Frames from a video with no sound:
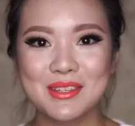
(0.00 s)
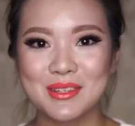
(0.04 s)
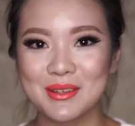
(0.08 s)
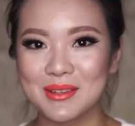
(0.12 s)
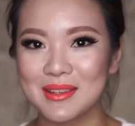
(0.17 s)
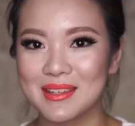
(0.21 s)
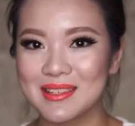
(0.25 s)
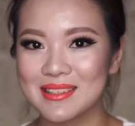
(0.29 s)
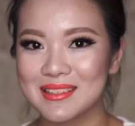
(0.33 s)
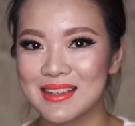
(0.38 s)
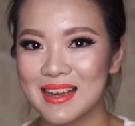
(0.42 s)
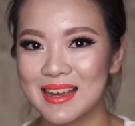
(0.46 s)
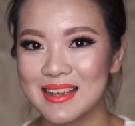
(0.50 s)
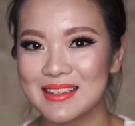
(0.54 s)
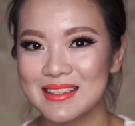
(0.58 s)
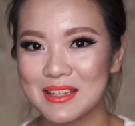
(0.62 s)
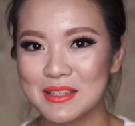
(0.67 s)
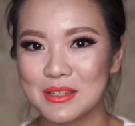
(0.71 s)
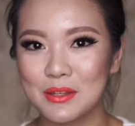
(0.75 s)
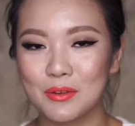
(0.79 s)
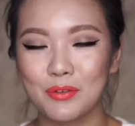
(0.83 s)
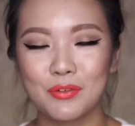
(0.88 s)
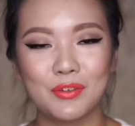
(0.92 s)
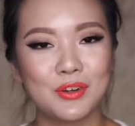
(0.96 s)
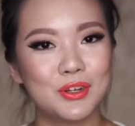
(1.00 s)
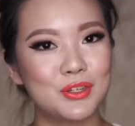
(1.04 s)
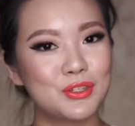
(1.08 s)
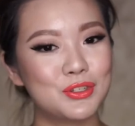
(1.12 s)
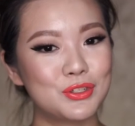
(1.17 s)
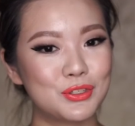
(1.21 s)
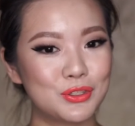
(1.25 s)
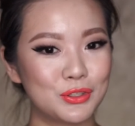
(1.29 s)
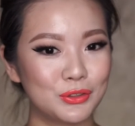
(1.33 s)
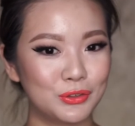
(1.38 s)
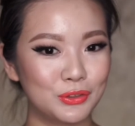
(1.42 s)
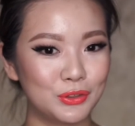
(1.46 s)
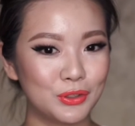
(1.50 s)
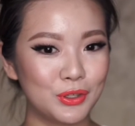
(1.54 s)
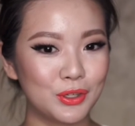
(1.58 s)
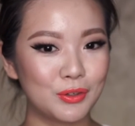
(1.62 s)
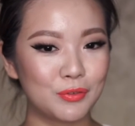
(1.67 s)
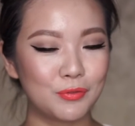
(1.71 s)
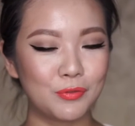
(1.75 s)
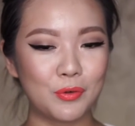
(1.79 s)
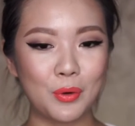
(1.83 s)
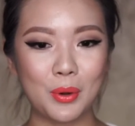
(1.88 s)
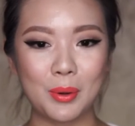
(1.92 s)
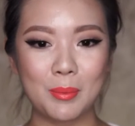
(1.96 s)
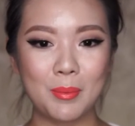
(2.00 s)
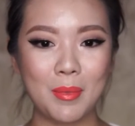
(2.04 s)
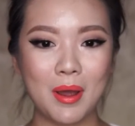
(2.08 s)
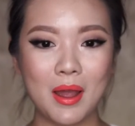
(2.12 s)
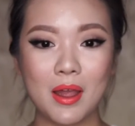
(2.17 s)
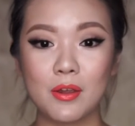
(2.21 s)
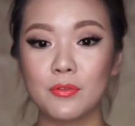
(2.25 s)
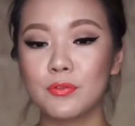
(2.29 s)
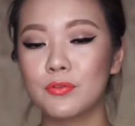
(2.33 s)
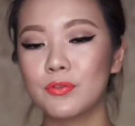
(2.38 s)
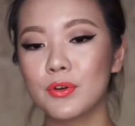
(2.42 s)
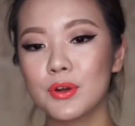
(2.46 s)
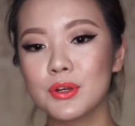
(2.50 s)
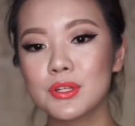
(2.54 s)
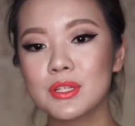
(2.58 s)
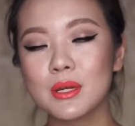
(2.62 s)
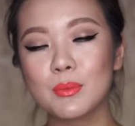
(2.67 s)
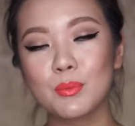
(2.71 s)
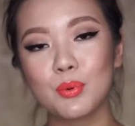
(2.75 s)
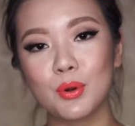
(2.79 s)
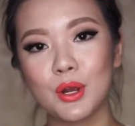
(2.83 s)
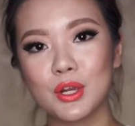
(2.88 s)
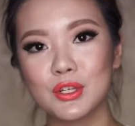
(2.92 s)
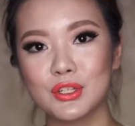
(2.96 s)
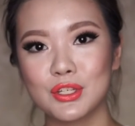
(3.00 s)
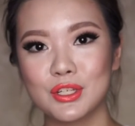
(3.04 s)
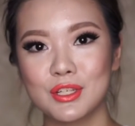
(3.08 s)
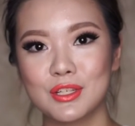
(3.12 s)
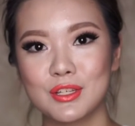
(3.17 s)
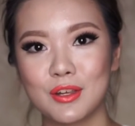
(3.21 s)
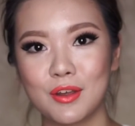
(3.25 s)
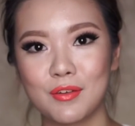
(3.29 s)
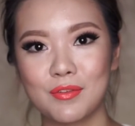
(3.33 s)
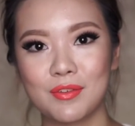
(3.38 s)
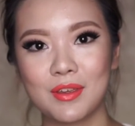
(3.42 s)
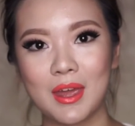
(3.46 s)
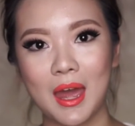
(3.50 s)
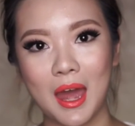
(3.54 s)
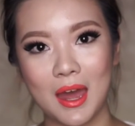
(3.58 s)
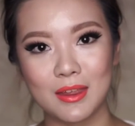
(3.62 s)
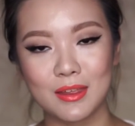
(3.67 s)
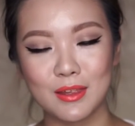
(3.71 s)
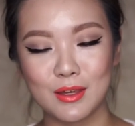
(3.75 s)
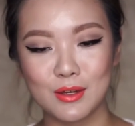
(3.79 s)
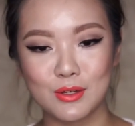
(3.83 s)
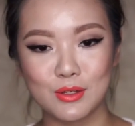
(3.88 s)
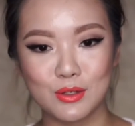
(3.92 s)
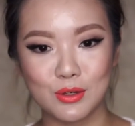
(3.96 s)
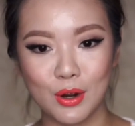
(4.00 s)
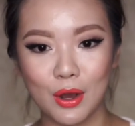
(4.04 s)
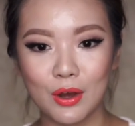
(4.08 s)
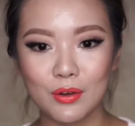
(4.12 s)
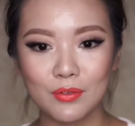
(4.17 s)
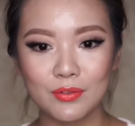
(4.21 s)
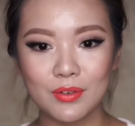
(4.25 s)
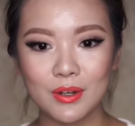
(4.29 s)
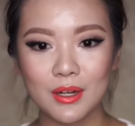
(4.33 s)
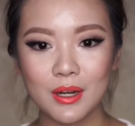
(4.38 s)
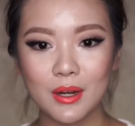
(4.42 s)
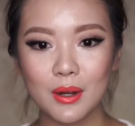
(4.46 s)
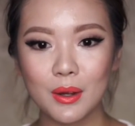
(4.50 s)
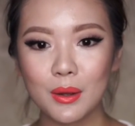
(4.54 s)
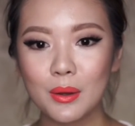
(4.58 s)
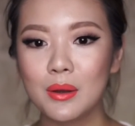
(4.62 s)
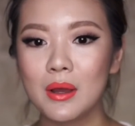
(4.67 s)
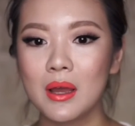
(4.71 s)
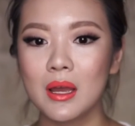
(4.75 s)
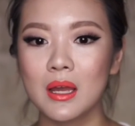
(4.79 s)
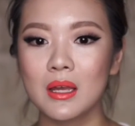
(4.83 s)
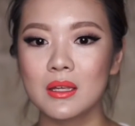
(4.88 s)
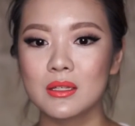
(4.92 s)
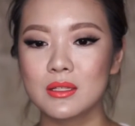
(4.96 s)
So this, guys, is the finished look for my first impressions of Cathy Doll video.